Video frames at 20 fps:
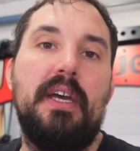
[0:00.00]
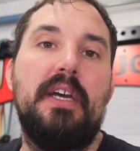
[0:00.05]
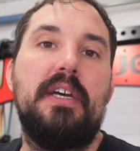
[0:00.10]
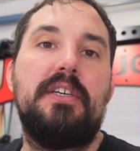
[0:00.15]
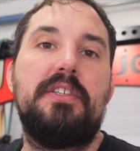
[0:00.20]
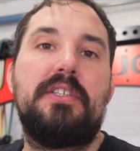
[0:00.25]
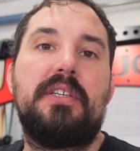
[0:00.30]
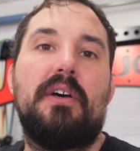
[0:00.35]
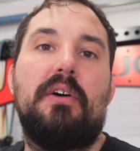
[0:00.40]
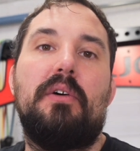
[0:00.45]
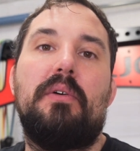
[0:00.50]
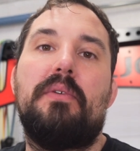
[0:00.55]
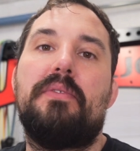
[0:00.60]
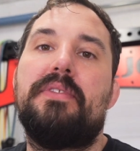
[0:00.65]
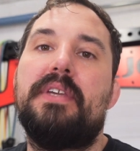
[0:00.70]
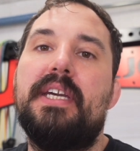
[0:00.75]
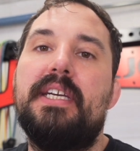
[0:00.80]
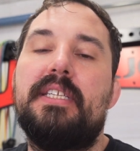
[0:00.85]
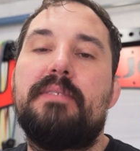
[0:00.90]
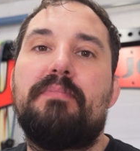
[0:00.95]
So
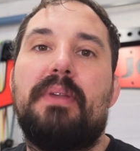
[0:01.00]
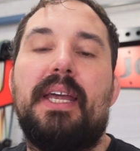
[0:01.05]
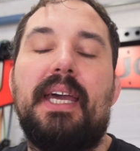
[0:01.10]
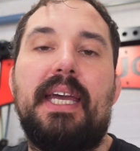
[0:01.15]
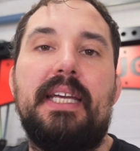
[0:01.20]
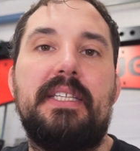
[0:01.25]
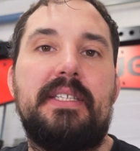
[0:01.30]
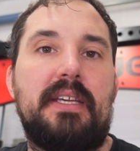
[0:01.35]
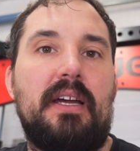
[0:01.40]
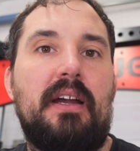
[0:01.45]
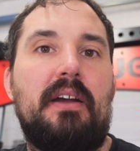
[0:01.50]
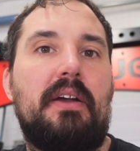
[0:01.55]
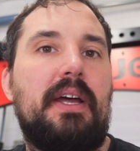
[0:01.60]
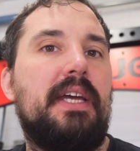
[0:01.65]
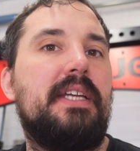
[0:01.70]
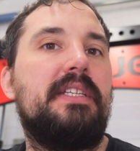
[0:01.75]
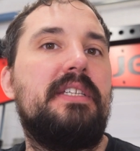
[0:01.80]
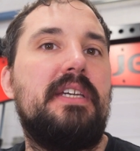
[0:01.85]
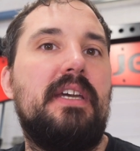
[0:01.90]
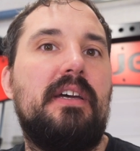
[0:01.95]
these plates are
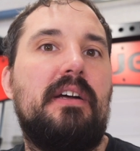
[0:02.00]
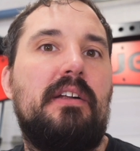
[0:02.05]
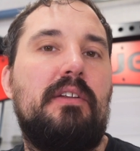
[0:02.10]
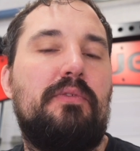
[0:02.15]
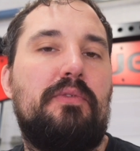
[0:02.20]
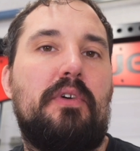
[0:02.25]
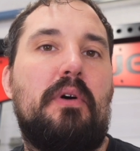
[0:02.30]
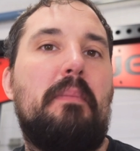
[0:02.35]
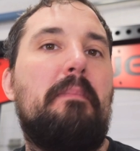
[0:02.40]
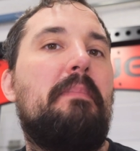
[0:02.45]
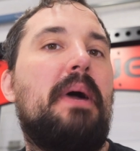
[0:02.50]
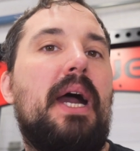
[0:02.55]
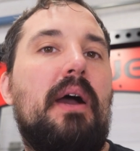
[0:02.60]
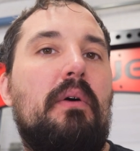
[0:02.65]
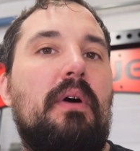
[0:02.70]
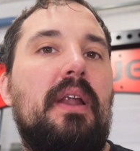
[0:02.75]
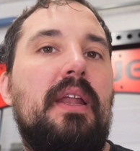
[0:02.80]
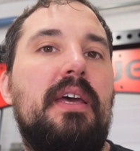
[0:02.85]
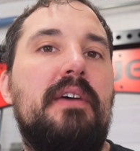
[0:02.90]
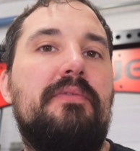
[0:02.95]
ideal for
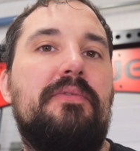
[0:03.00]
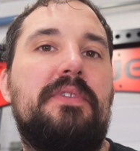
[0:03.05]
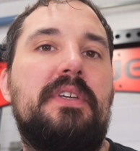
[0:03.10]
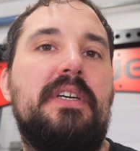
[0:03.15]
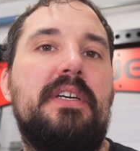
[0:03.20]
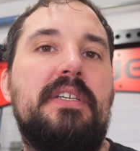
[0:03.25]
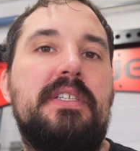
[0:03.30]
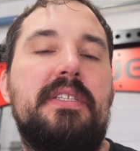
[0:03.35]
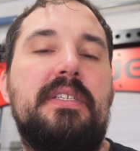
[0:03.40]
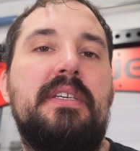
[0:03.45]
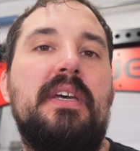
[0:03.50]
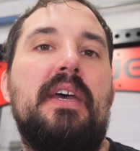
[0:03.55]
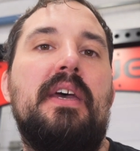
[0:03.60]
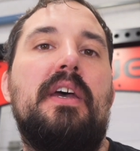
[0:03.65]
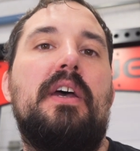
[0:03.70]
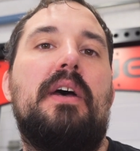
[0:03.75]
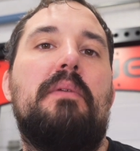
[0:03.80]
powerlifters